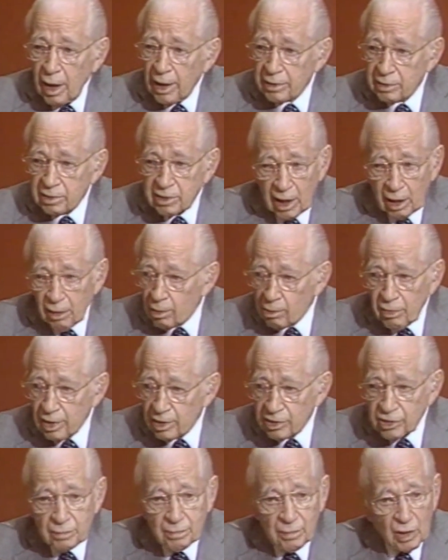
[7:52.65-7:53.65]
And
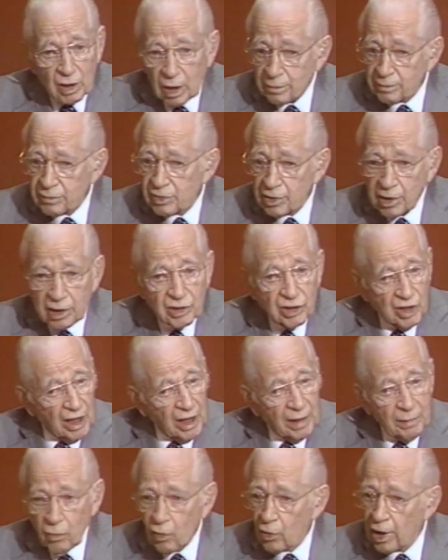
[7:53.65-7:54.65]
terrorism comes in the
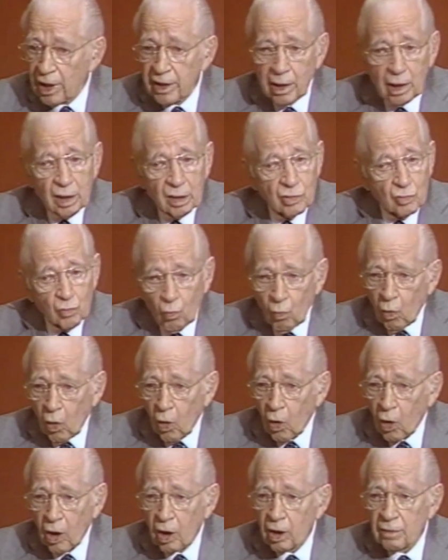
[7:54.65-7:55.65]
same way as
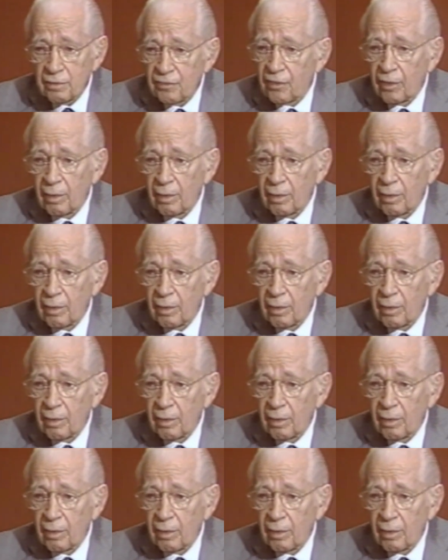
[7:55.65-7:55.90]
war,